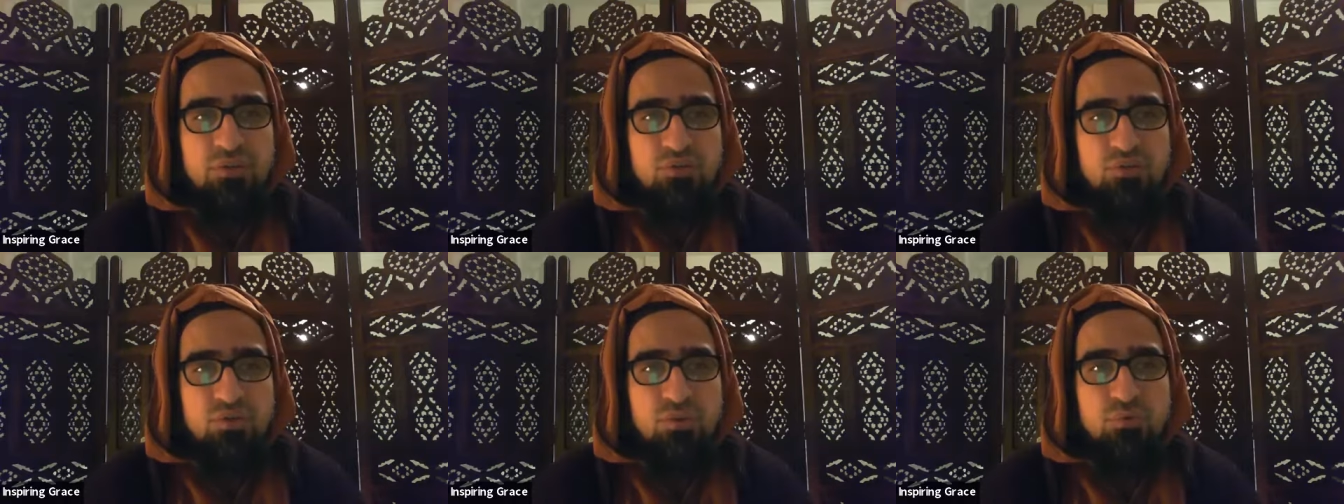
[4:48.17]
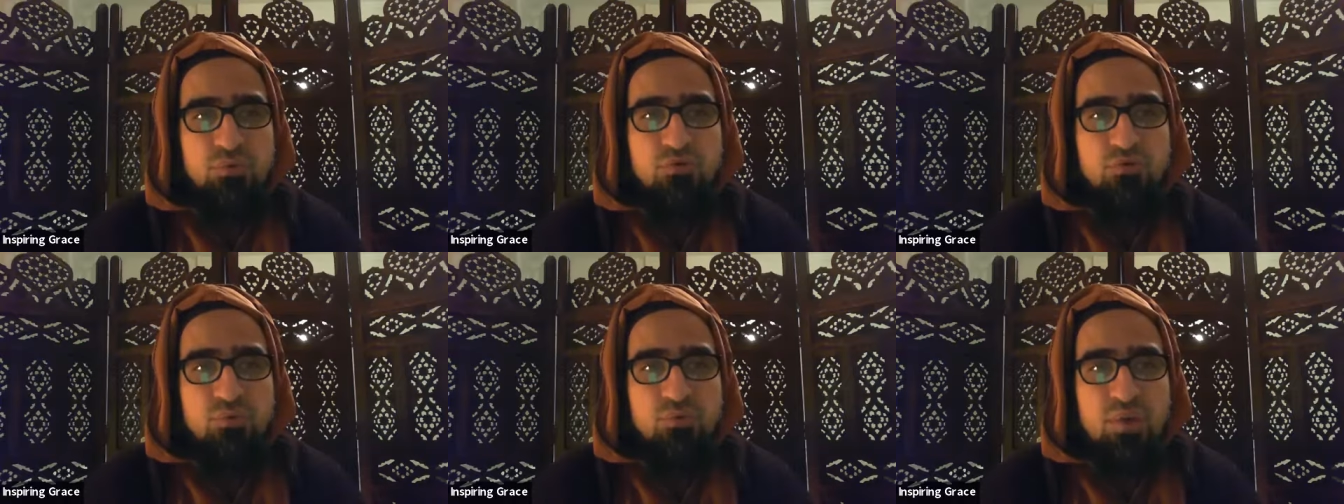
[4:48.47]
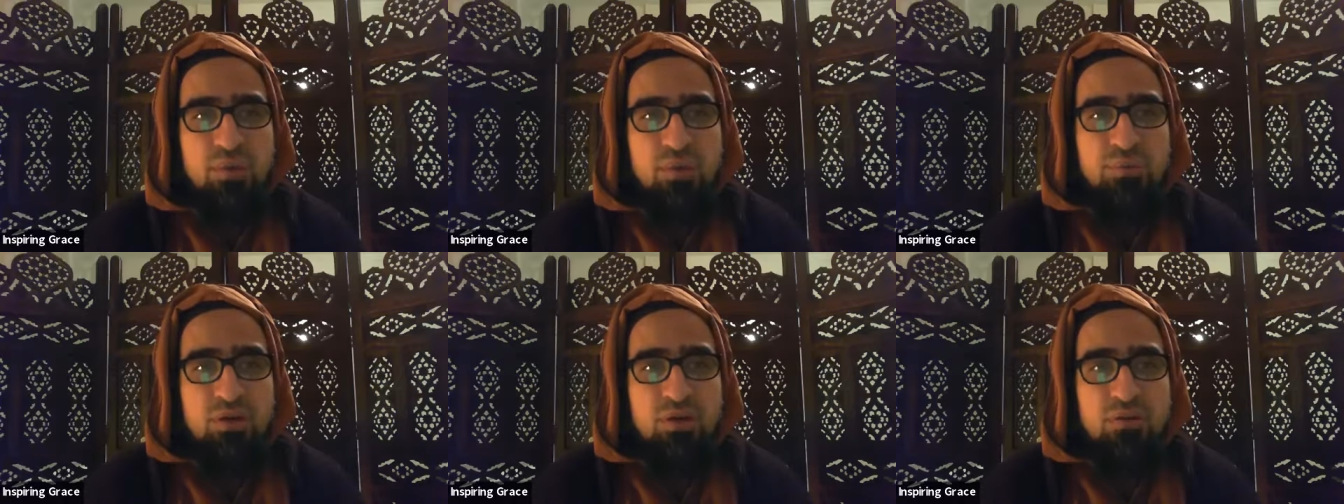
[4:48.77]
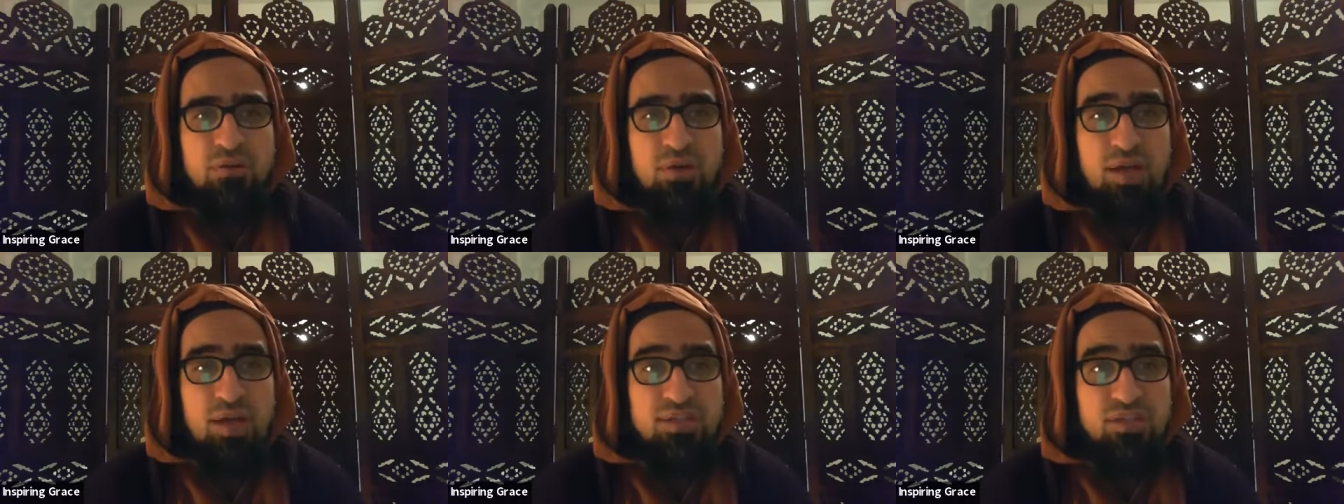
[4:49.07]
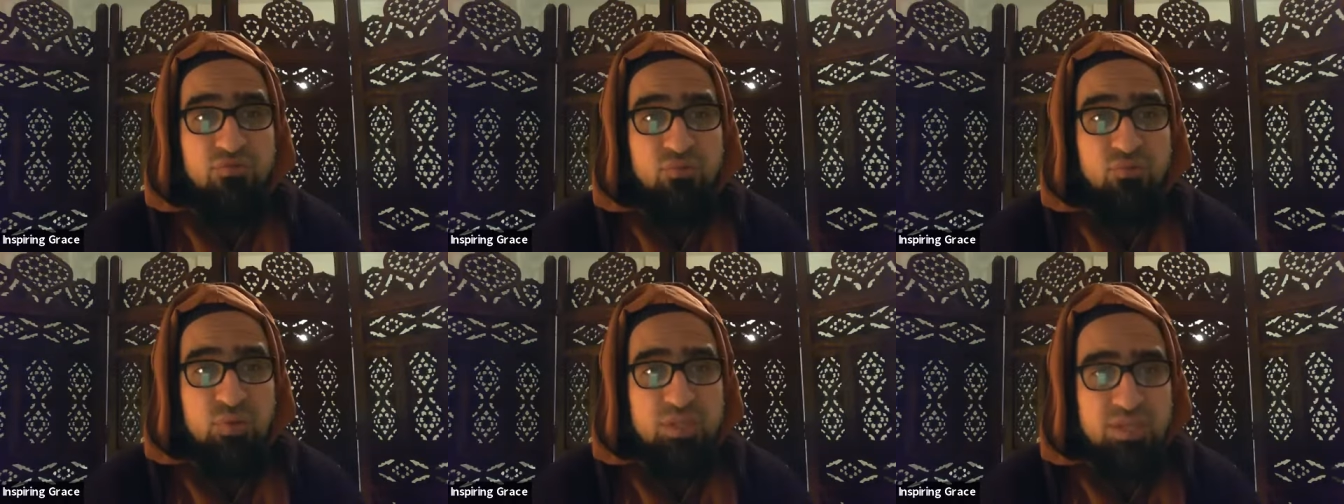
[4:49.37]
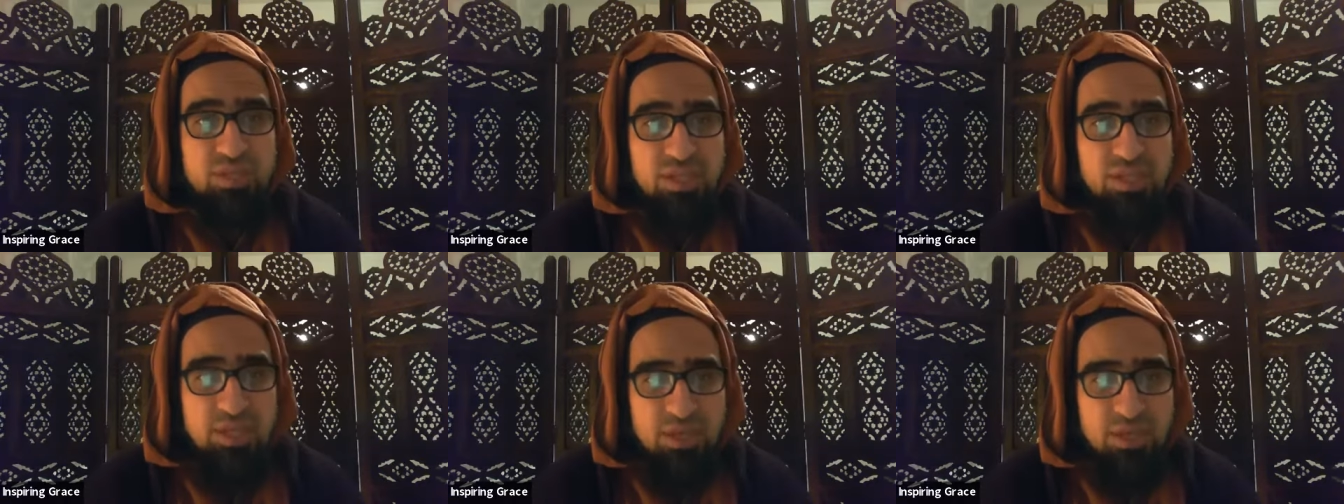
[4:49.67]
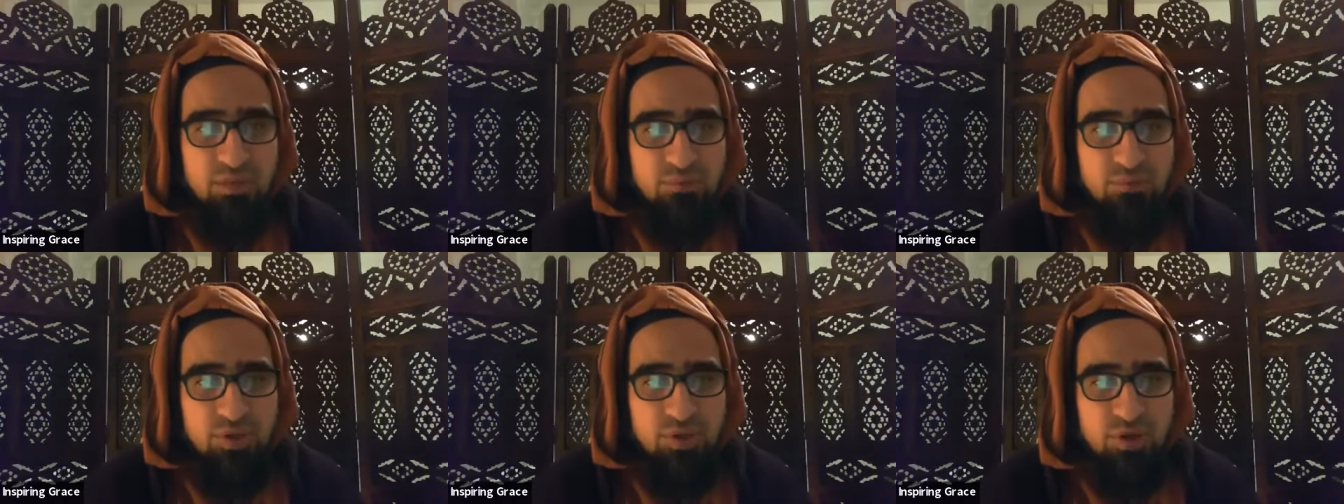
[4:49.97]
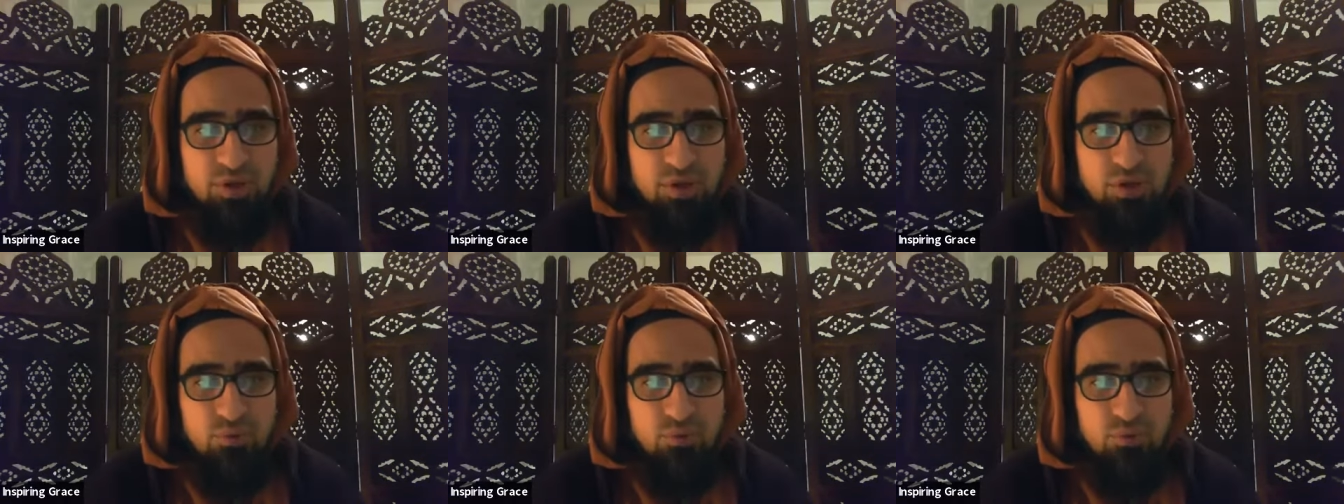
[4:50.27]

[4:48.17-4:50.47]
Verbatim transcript: so that we're remembering Allah as if we see Him.